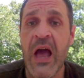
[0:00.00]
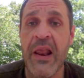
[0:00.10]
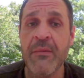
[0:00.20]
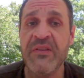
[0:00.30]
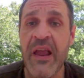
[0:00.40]

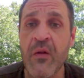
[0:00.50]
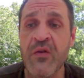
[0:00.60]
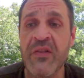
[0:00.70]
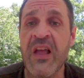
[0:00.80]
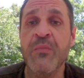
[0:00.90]
and I'm
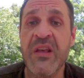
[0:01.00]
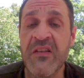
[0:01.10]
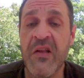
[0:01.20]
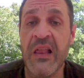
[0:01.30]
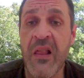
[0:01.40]
telling you that
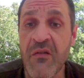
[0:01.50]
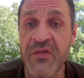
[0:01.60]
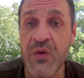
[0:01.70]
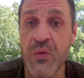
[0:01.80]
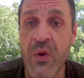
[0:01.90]
because I
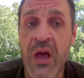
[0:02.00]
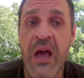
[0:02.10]
love you,